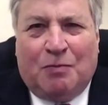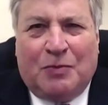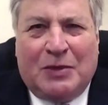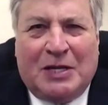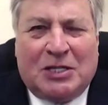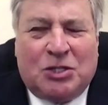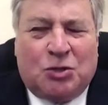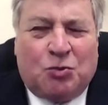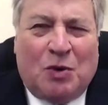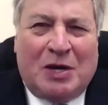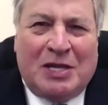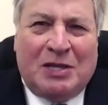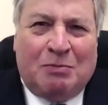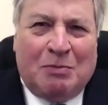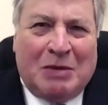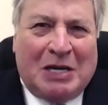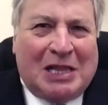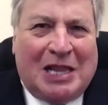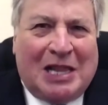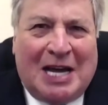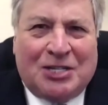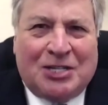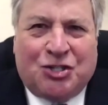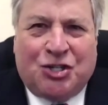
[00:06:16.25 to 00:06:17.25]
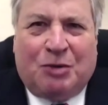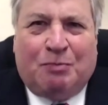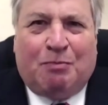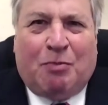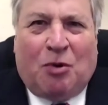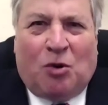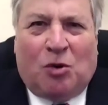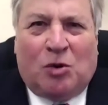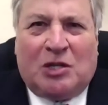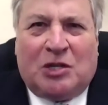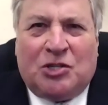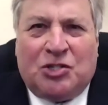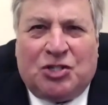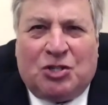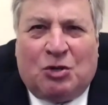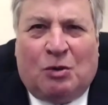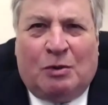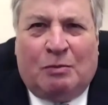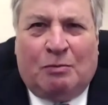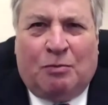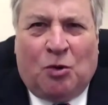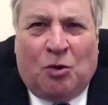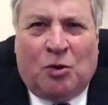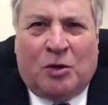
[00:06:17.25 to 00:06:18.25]
That's why the McClatchy poll is
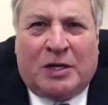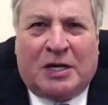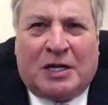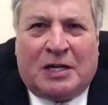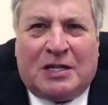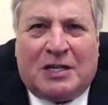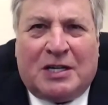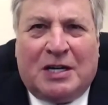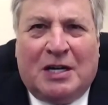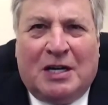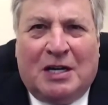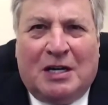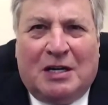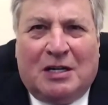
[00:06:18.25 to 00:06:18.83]
so important.